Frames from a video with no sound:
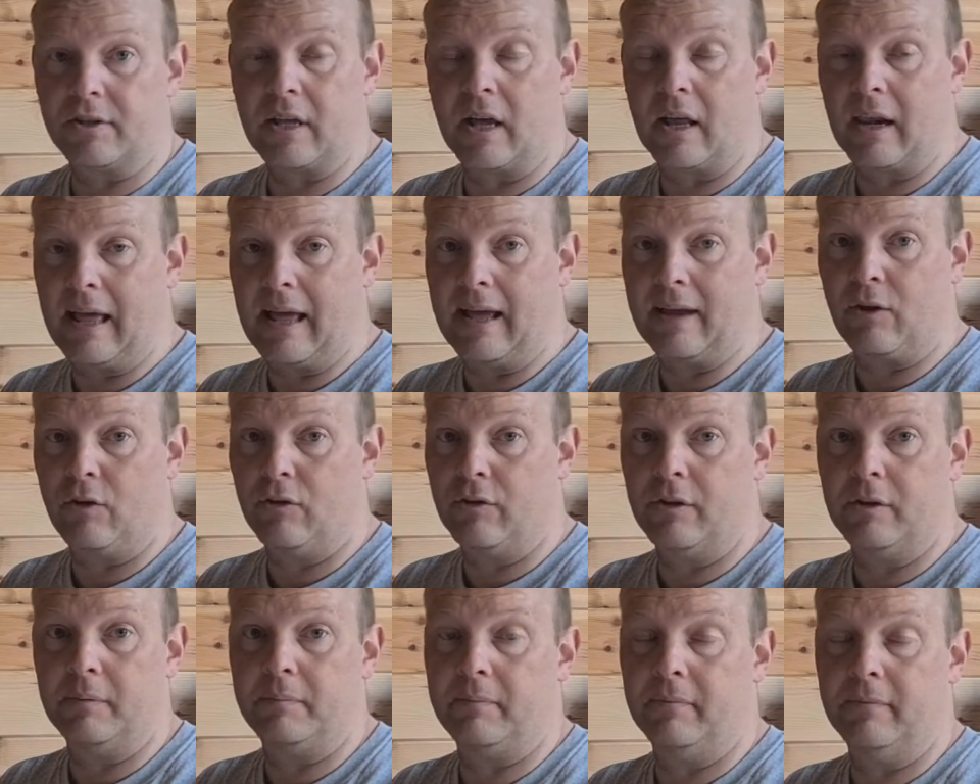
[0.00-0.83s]
They'll hang on
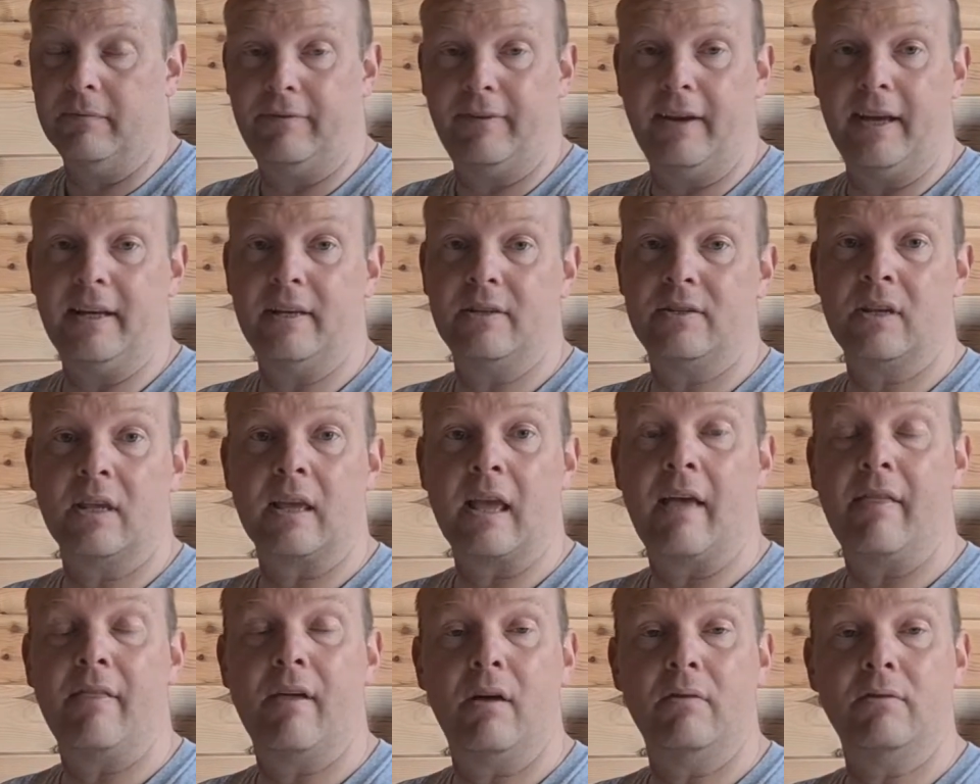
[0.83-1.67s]
the feeders and
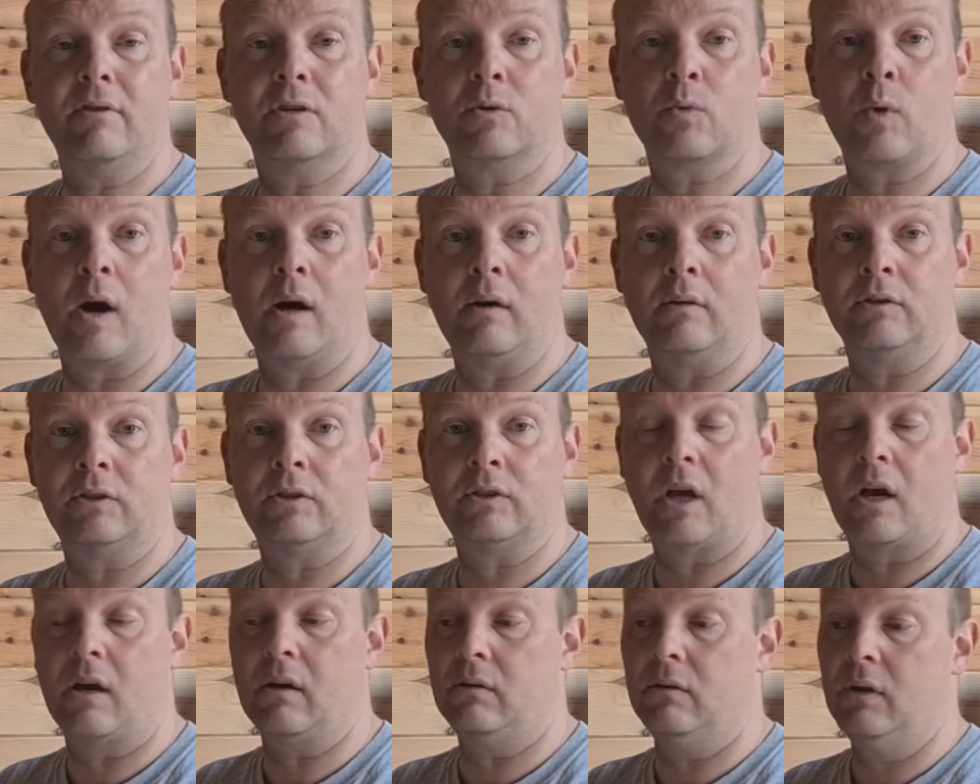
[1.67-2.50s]
get those as well.
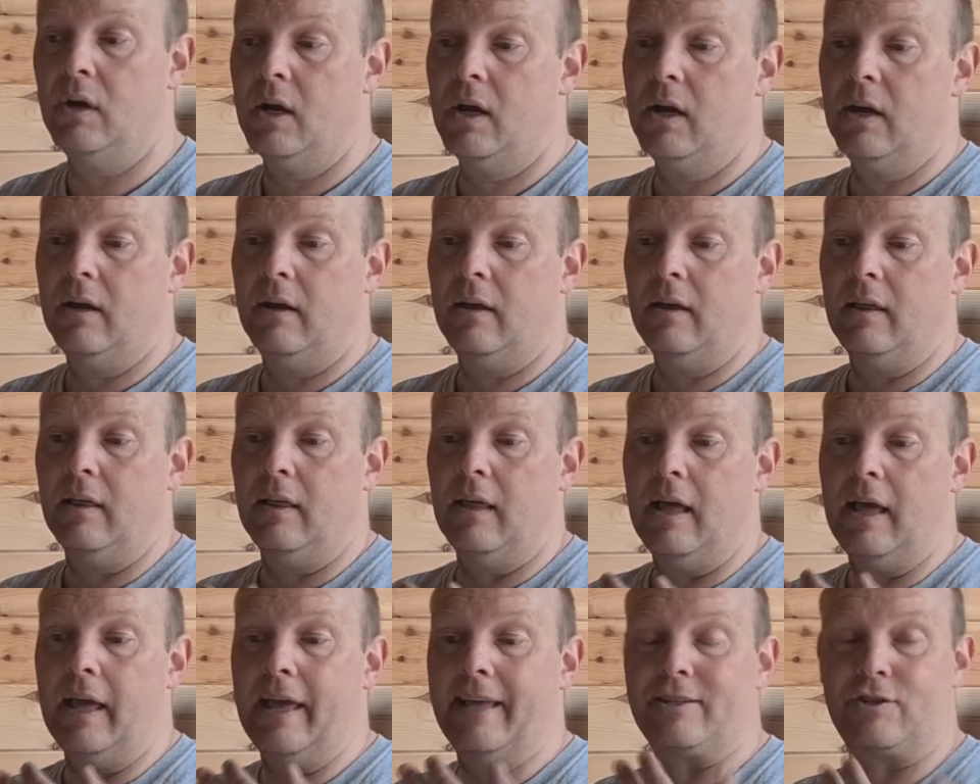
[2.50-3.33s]
So
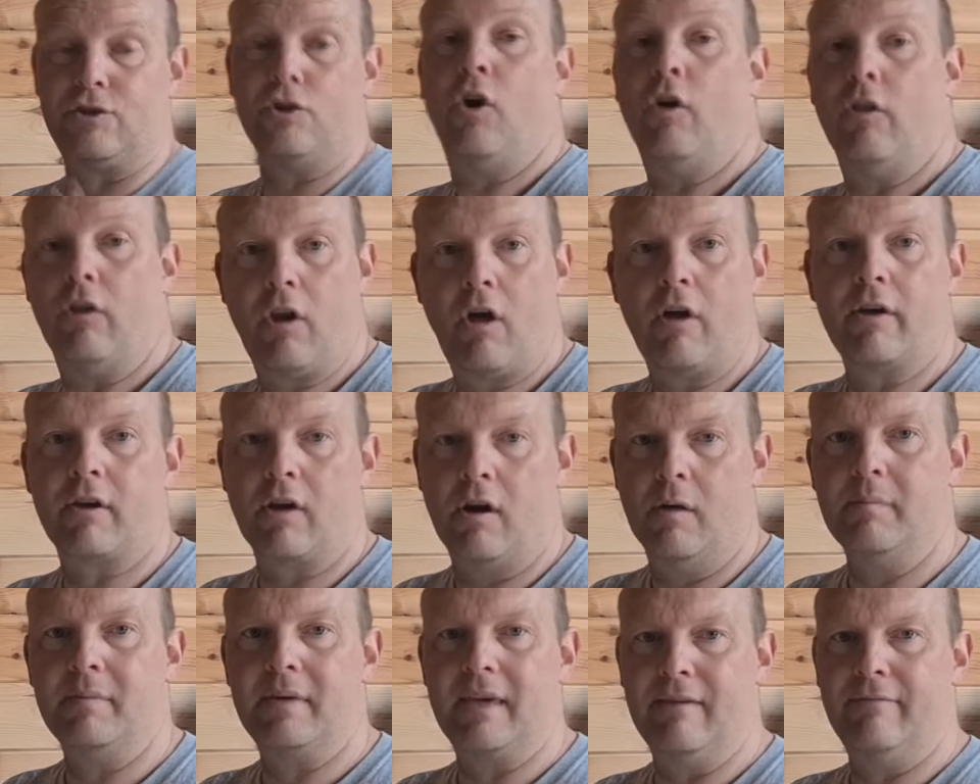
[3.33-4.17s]
it's not like
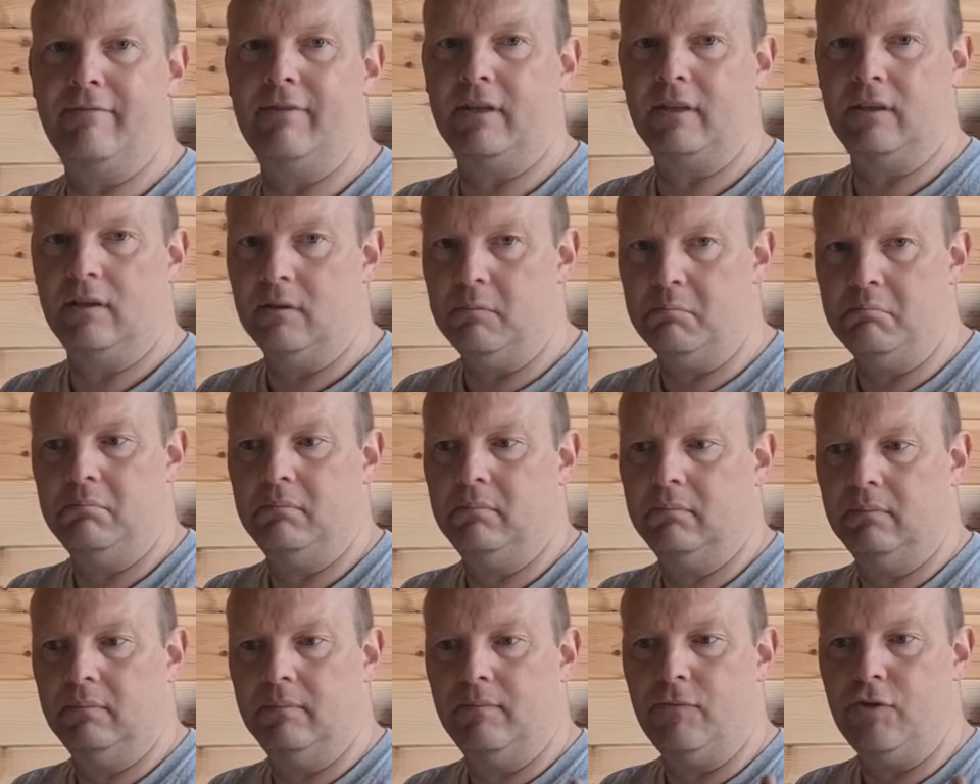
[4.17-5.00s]
I'm giving them
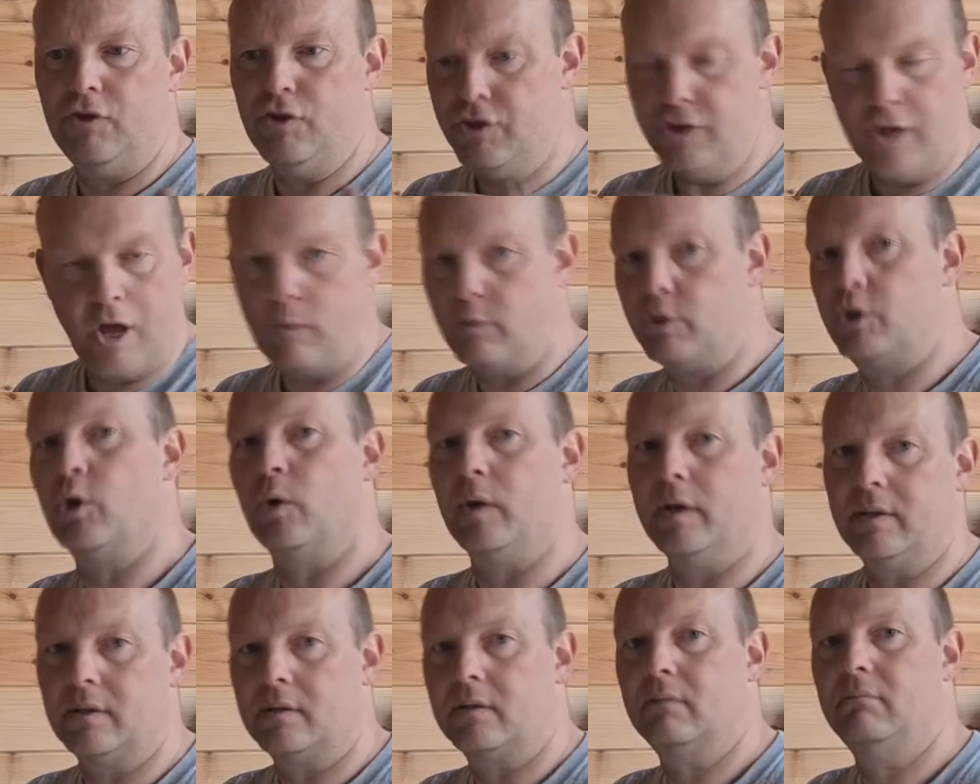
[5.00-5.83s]
no
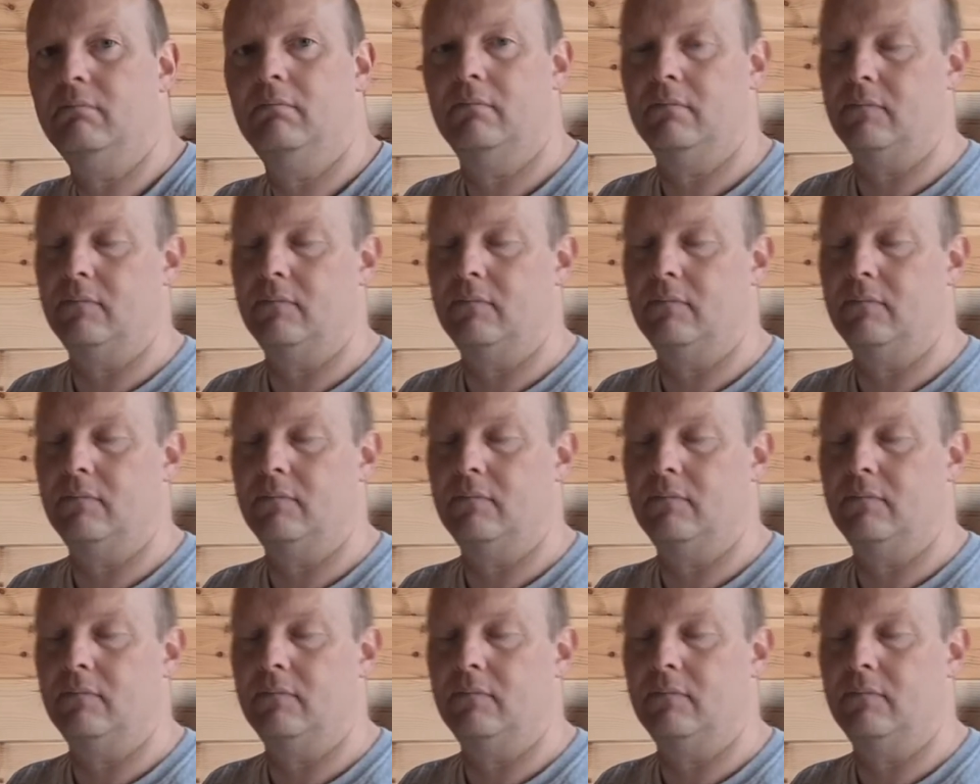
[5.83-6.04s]
choice.